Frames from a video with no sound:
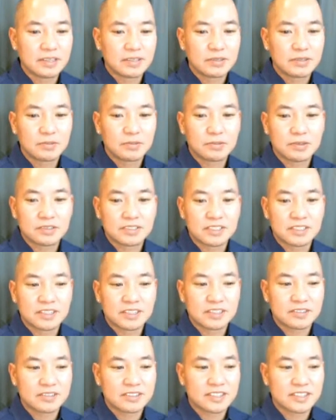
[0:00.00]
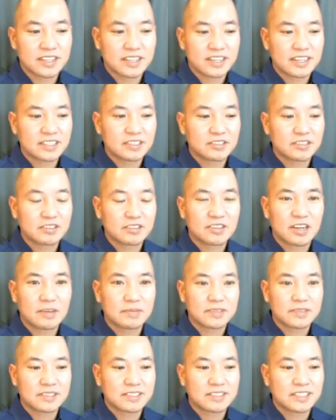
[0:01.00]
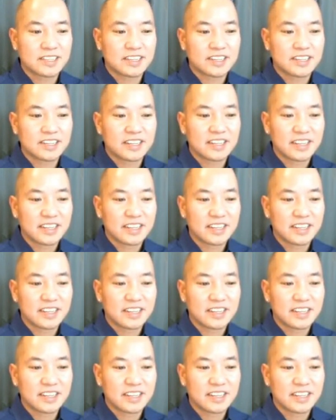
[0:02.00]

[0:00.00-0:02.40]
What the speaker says: towards the other side to compensate